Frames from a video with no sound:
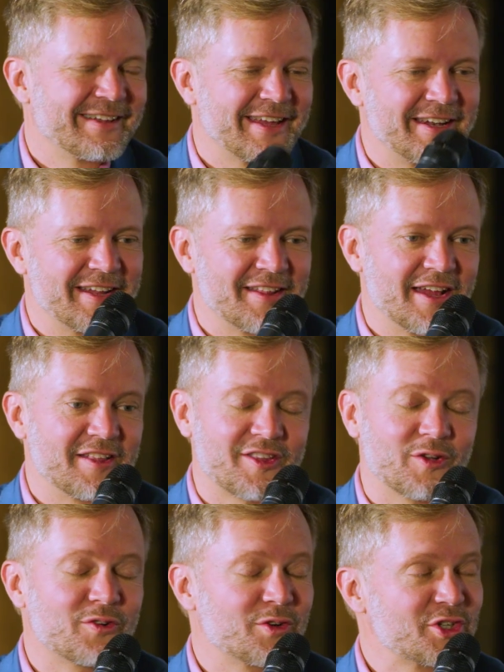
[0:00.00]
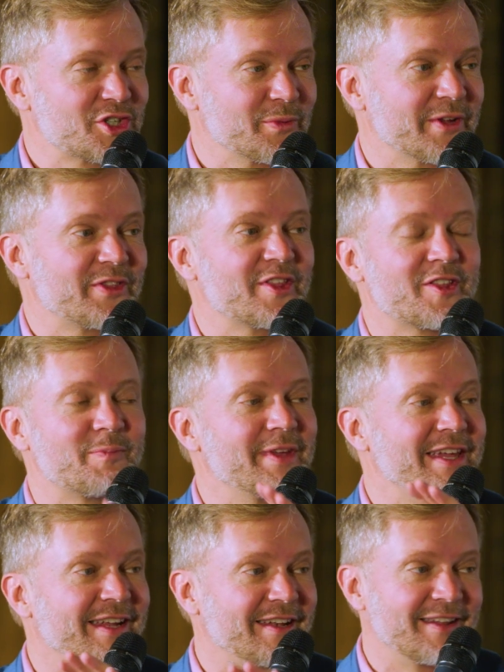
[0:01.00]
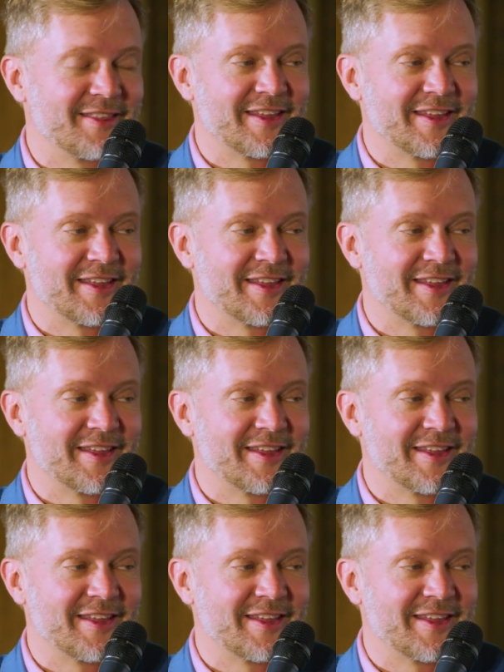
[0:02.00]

And it's so crucial with the speed,